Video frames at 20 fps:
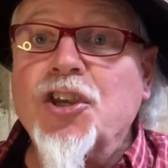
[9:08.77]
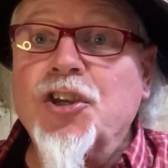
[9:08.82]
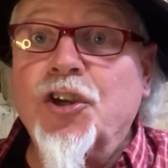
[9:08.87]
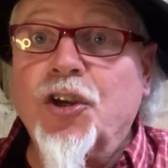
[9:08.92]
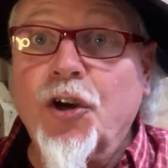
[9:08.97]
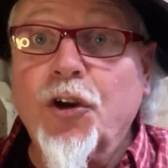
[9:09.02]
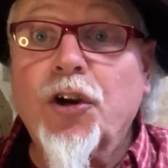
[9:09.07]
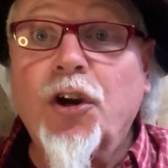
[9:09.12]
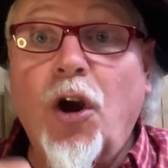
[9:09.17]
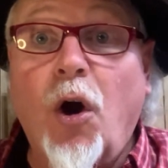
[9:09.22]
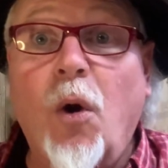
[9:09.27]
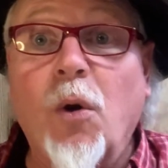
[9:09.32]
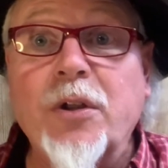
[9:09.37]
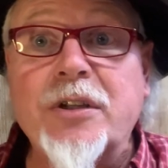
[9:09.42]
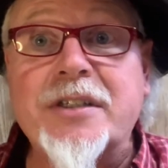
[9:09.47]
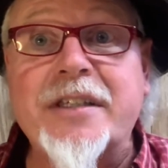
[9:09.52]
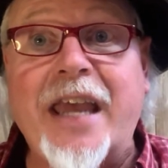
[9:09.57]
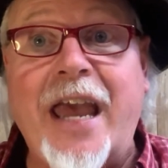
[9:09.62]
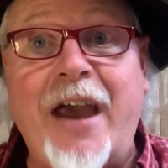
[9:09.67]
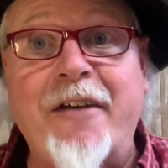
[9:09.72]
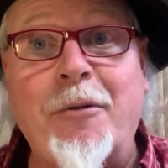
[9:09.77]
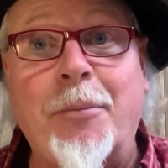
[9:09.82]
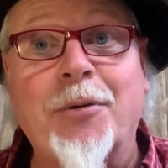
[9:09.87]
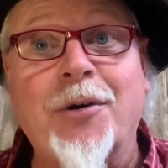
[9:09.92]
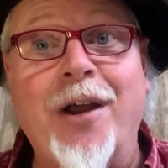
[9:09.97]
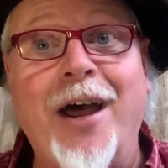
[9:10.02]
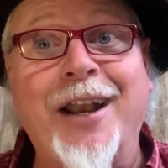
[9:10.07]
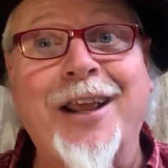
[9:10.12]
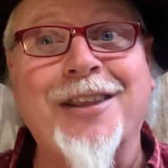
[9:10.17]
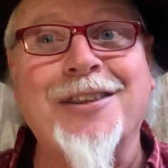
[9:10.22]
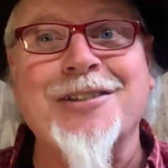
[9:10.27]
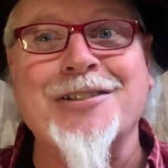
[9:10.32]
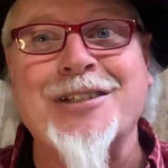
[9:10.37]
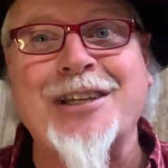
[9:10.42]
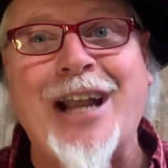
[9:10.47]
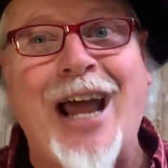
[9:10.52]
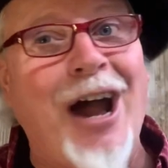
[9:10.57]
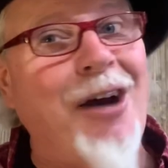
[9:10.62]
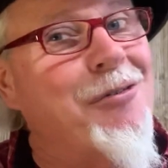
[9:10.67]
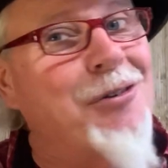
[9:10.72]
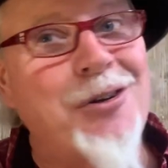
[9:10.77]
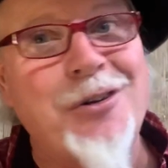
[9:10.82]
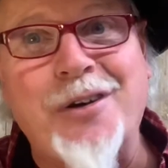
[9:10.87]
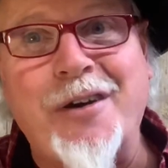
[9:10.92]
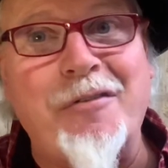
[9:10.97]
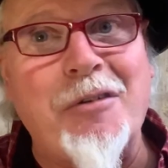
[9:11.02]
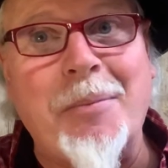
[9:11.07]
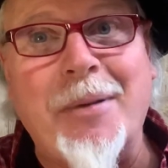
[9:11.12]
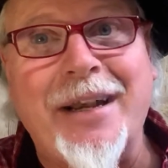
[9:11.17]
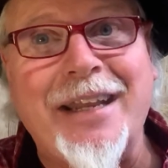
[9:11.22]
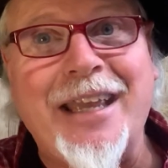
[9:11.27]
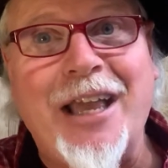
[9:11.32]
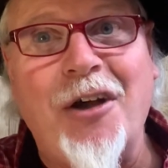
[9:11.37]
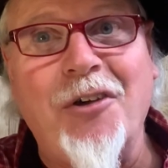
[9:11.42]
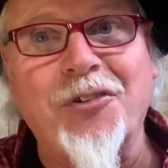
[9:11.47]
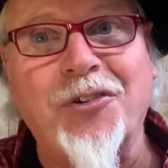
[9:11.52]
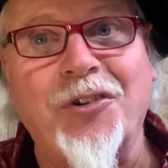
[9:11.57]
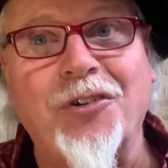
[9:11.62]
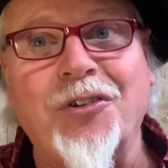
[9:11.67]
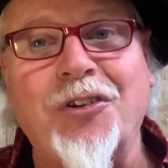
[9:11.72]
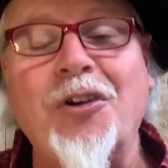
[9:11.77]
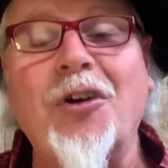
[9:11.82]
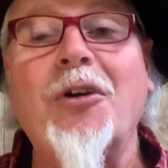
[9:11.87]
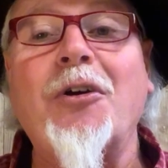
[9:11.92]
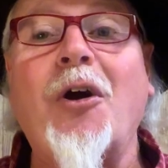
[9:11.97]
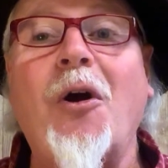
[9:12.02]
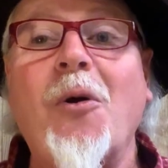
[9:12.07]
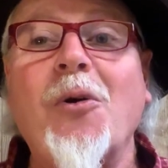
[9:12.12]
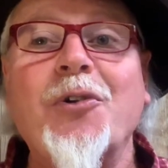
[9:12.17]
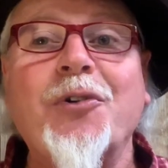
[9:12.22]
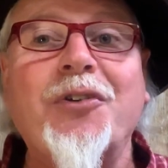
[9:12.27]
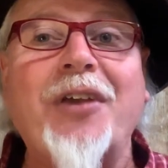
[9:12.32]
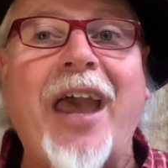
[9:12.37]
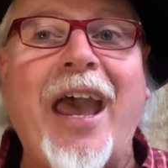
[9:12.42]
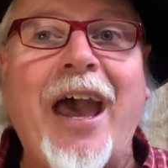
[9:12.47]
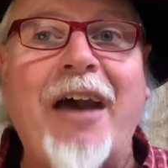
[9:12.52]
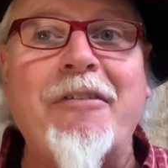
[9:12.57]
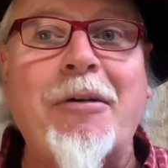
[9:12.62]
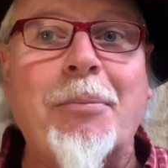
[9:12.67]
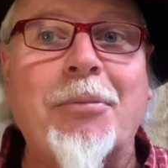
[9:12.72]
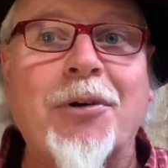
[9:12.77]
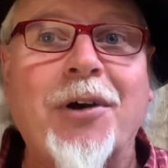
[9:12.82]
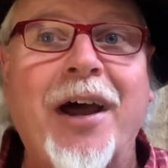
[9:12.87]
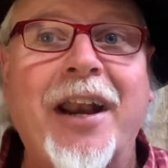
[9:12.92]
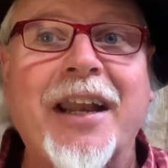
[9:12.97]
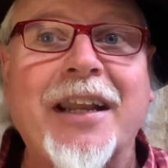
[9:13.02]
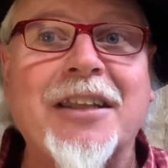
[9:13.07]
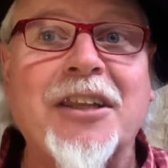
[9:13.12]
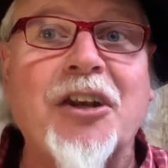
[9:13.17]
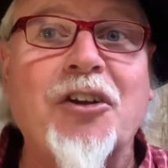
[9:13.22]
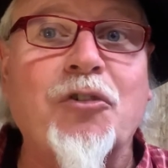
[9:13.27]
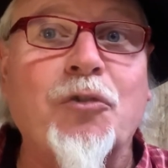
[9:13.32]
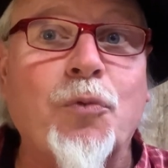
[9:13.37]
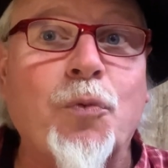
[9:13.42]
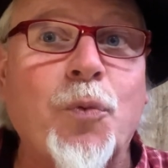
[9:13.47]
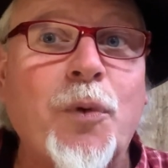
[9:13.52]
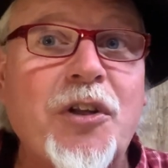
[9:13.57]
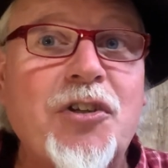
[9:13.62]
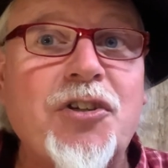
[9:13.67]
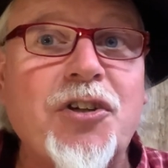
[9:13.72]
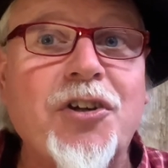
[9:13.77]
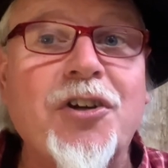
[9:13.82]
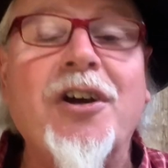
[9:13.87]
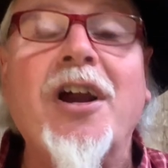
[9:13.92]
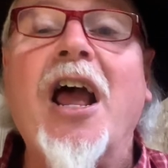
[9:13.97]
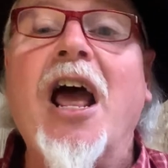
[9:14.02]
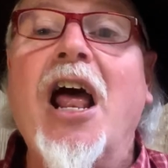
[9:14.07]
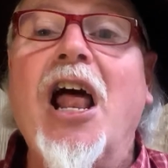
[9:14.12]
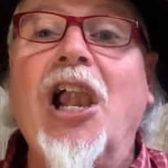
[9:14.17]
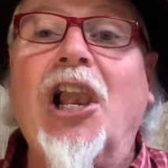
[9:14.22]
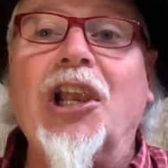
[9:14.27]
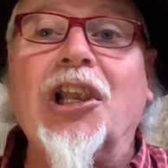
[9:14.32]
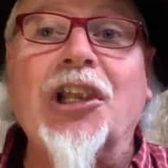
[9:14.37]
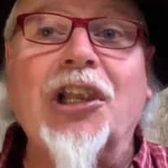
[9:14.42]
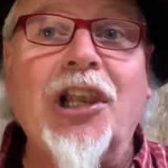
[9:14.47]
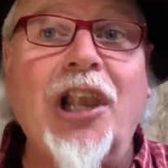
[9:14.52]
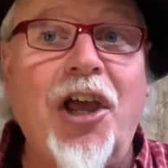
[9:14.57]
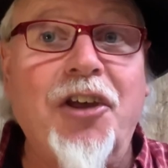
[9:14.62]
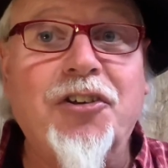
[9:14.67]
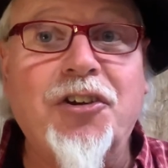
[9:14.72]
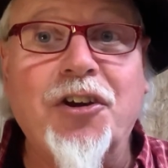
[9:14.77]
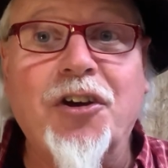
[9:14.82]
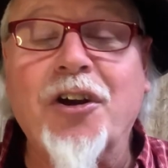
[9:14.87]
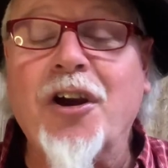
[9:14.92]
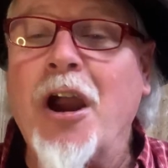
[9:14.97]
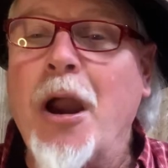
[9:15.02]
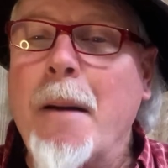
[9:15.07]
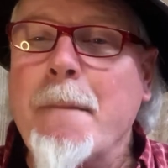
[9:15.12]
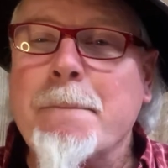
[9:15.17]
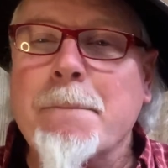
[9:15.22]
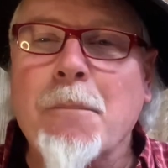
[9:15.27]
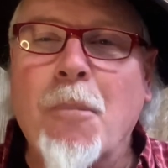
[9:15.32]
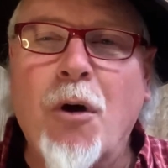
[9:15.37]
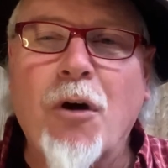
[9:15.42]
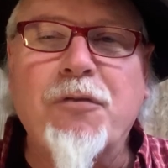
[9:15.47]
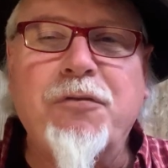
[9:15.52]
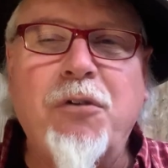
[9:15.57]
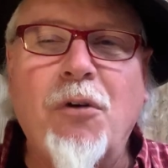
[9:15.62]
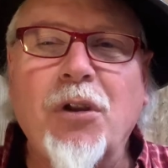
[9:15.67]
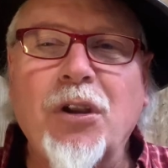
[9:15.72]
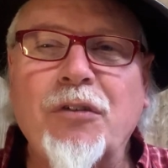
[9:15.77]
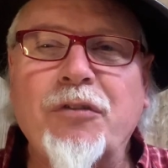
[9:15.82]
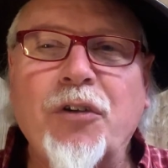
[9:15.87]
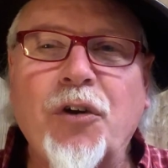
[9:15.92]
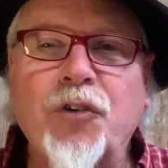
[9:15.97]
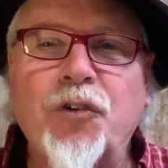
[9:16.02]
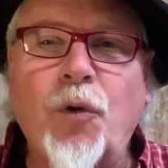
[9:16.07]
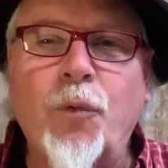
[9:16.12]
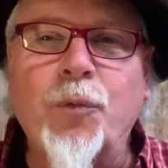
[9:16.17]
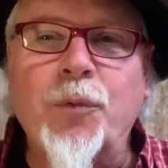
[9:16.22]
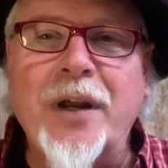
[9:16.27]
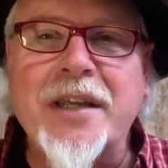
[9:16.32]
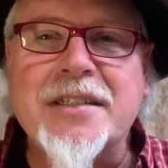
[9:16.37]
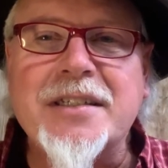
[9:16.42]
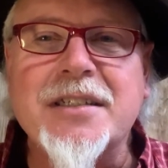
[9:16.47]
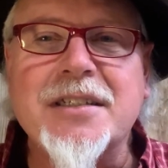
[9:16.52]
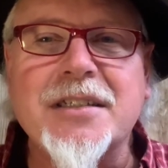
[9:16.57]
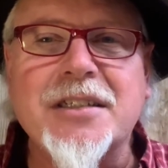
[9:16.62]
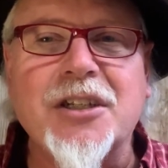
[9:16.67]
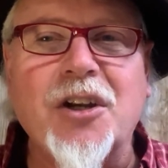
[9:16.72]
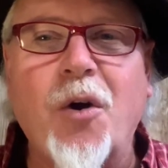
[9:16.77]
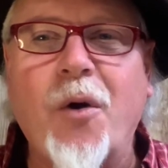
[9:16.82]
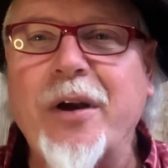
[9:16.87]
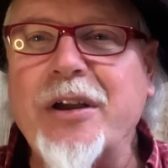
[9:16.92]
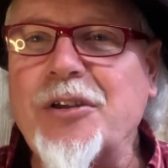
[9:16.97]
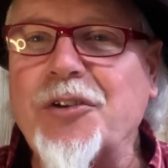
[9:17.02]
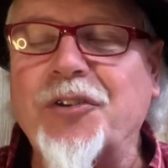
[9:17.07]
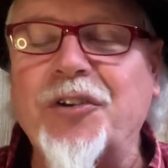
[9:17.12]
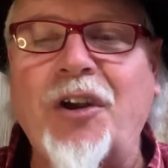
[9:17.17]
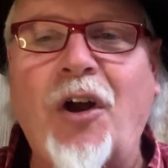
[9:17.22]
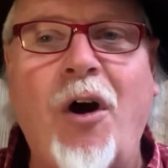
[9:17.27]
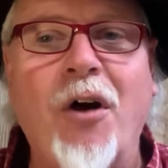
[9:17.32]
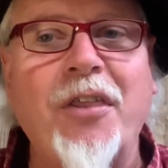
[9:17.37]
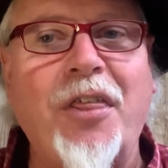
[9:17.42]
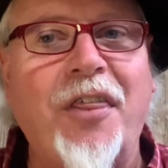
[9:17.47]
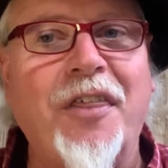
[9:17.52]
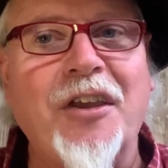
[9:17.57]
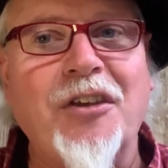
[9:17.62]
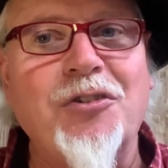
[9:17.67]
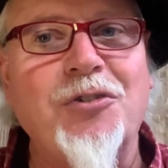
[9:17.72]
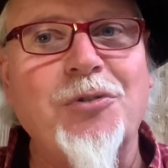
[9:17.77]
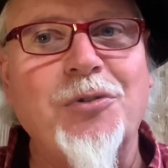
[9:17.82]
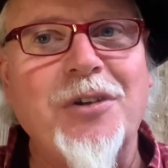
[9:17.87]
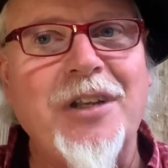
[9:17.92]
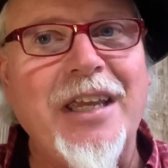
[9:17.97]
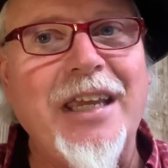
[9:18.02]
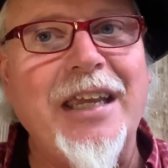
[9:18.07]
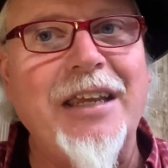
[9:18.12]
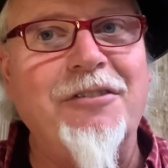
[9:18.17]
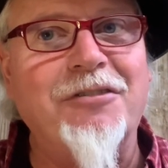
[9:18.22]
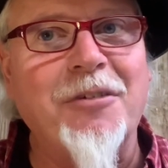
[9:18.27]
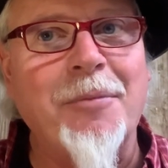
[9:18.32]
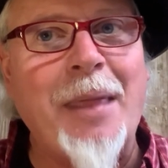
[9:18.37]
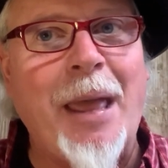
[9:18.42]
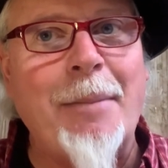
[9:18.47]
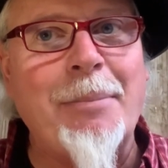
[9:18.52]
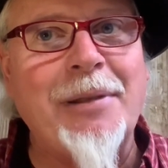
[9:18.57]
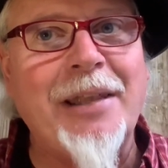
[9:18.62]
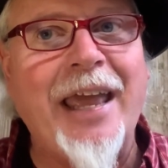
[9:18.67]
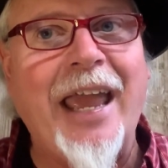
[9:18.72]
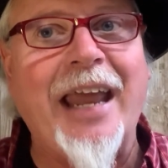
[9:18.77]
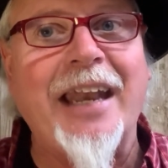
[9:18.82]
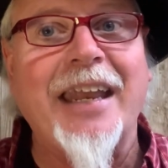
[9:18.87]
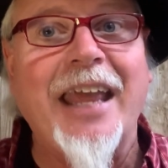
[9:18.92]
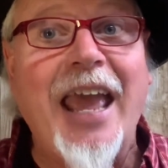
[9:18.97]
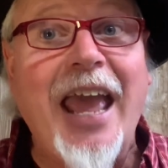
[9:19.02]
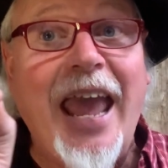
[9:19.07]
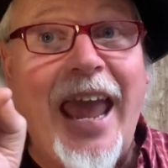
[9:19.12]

Your goal is to have a product that's going to outdo everybody else's. Your goal is to have a product that is richer, lusher, more full of those resins and oils and all the things you need from that plant.